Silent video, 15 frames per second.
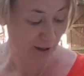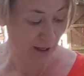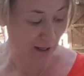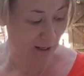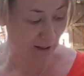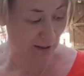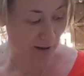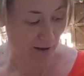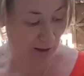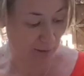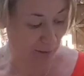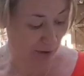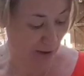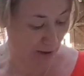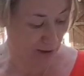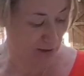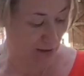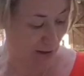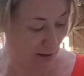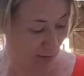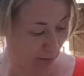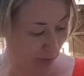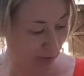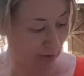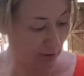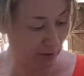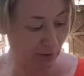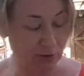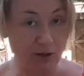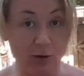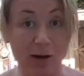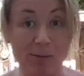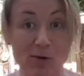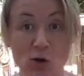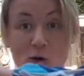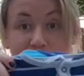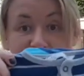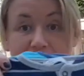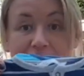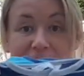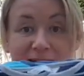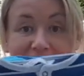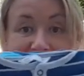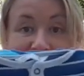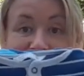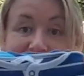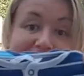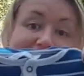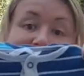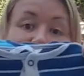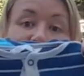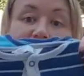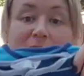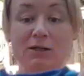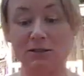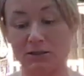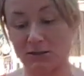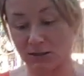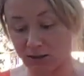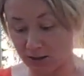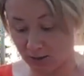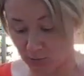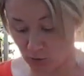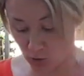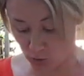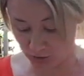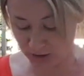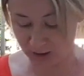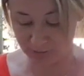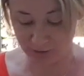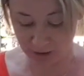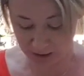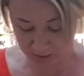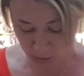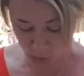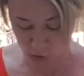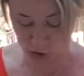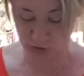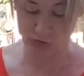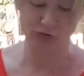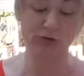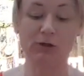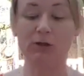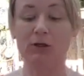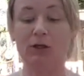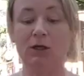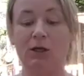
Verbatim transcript: Then I picked up, no, I'm not hiding any secrets. I am not having any more children.